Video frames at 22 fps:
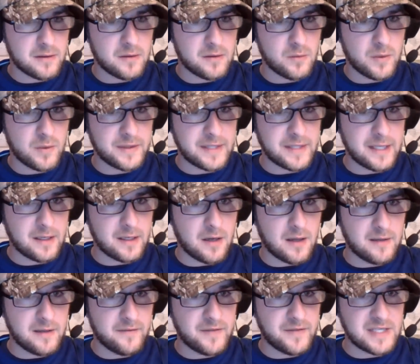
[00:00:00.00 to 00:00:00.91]
within
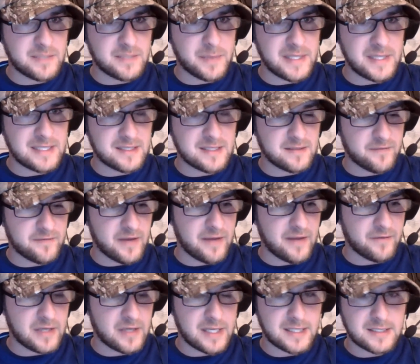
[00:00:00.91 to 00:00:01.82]
all of these pieces of
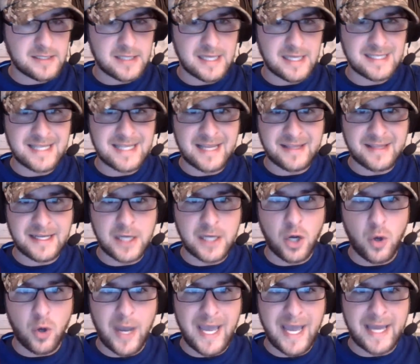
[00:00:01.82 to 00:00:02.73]
evidence is that they
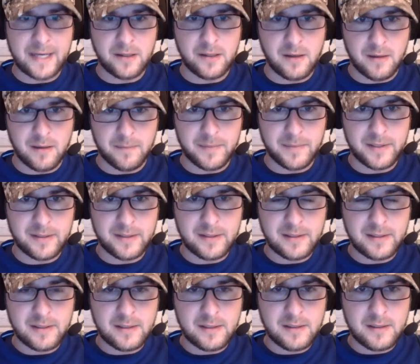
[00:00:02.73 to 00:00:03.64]
don't add up
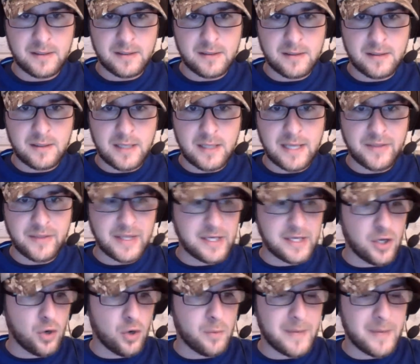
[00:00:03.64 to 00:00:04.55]
and they
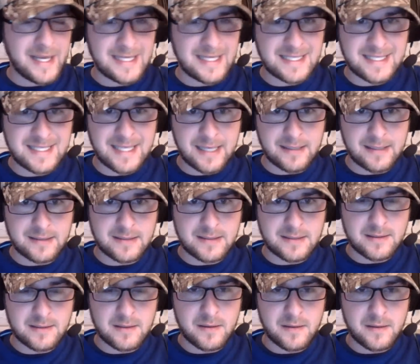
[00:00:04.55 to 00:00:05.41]
don't make sense.